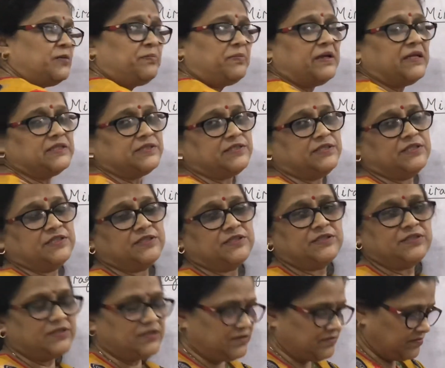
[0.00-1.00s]

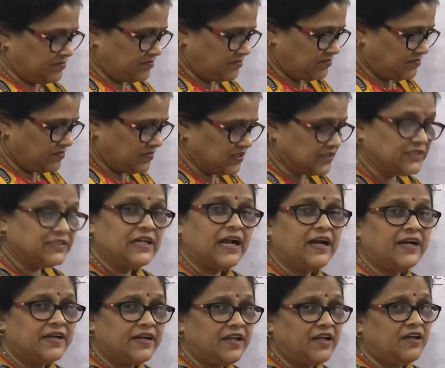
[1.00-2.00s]
places, the
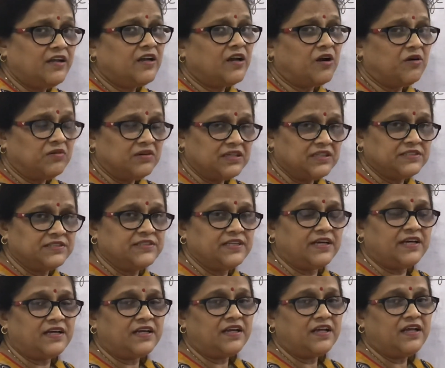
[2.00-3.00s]
sandy ground is
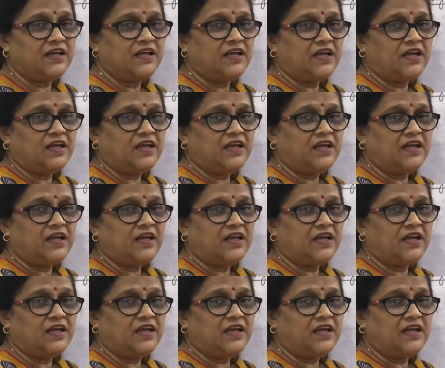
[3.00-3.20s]
there,